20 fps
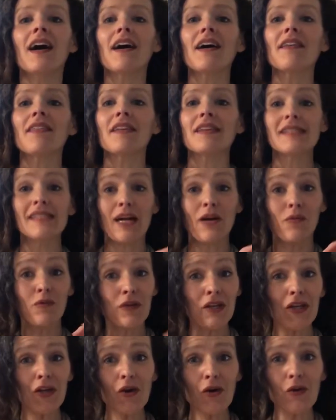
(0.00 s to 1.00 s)
Things got
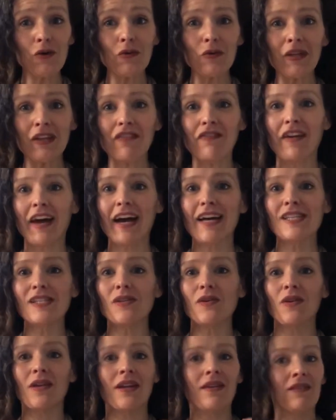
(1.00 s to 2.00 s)
really cold really fast
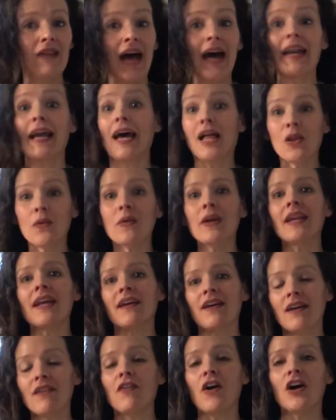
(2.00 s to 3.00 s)
on Halloween
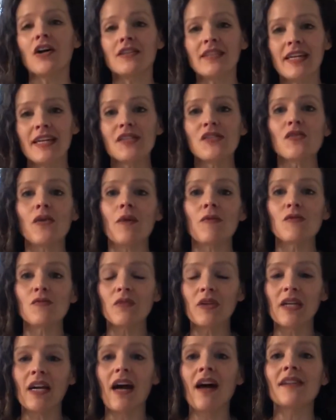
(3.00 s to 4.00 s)
of all days, so I was
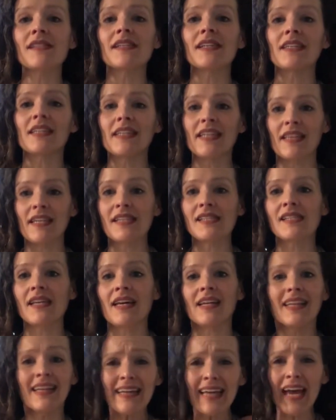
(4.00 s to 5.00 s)
really hustling to get things done
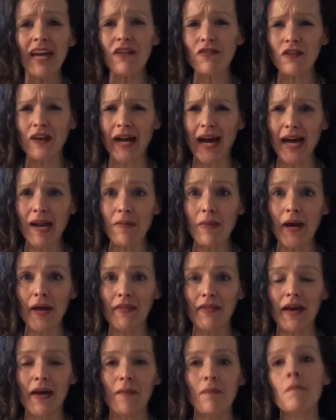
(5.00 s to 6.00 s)
and then kind of forgot about
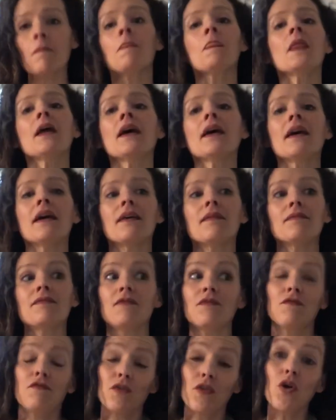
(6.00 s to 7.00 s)
them
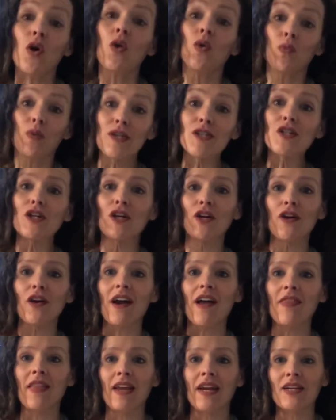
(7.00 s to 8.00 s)
for the whole winter.
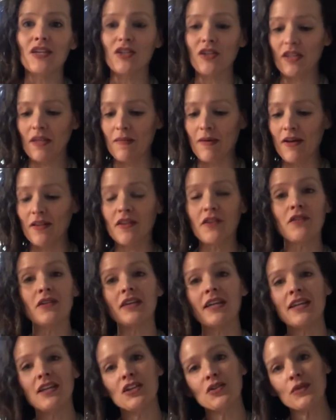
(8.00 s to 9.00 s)
And then I took them out the other
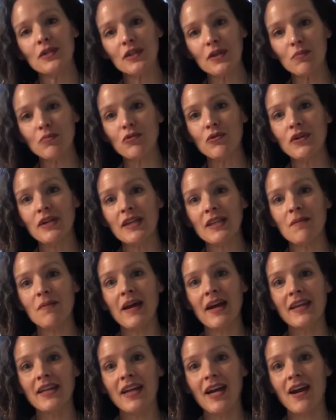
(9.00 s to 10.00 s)
day to do a little pruning in the
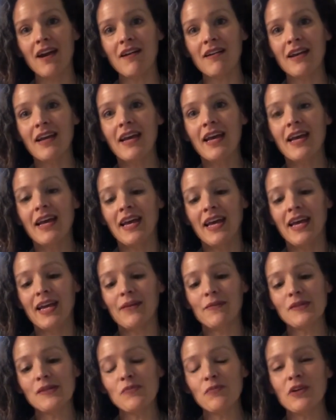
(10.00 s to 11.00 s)
backyard and
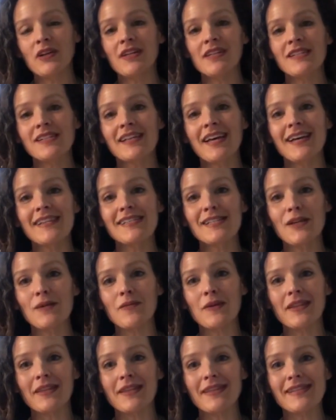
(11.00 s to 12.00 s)
was pretty disgusted
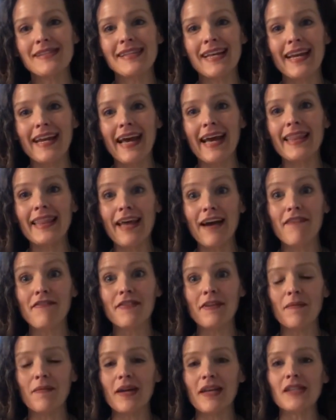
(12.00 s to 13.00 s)
with the state I left
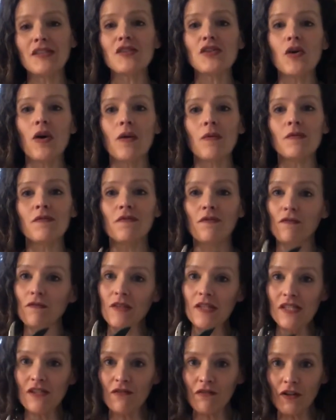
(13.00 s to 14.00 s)
them in. So
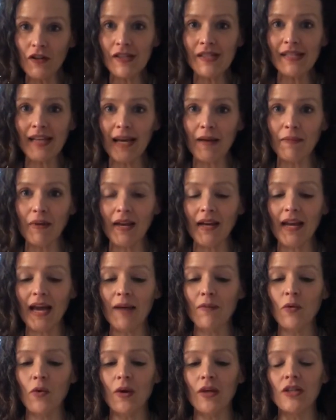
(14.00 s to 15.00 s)
this first segment, I'm
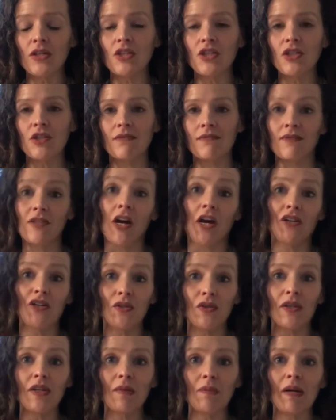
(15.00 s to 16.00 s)
going to talk to you a
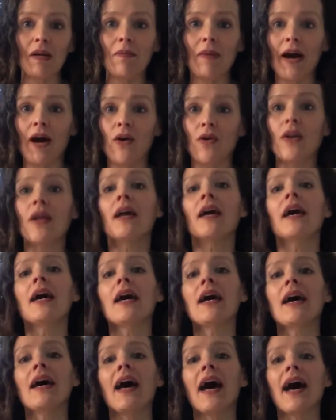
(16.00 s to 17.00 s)
little bit about
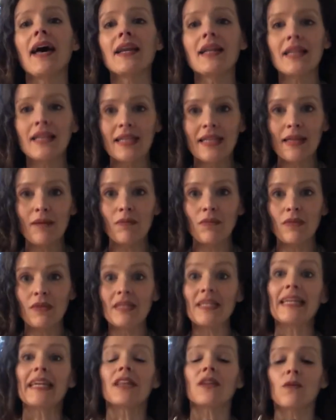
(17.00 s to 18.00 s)
how to clean them to
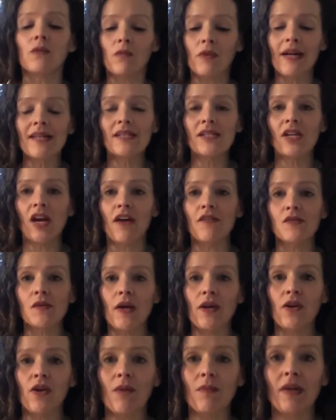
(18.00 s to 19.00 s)
get the rust off. So I
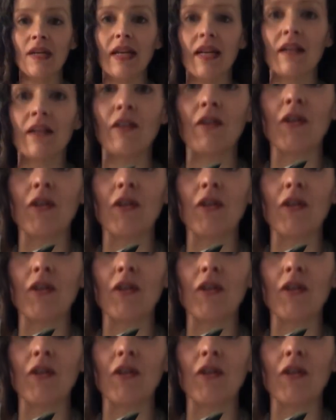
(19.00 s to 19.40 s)
don't know, I'm going to get a little